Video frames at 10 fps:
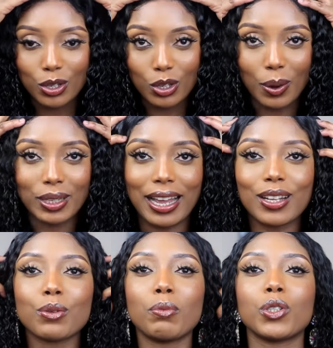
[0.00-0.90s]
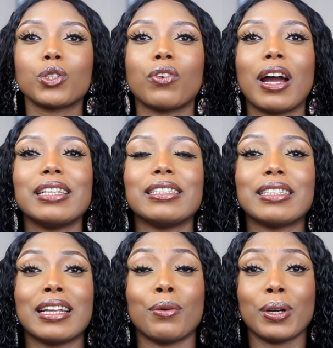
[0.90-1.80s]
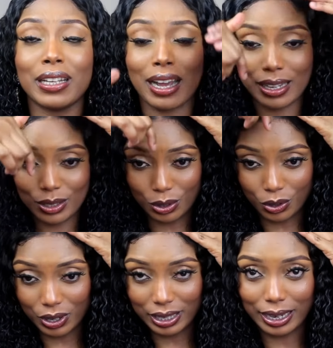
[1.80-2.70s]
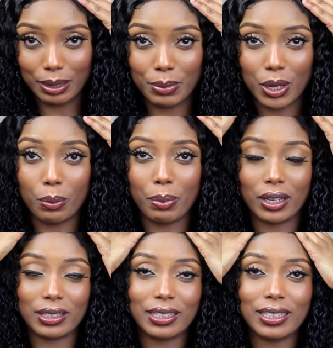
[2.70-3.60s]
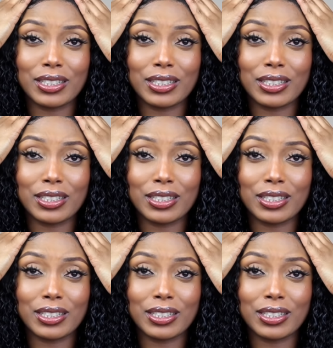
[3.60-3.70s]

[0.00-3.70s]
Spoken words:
So I went ahead to moisturize it, and I went ahead to create like a middle pattern.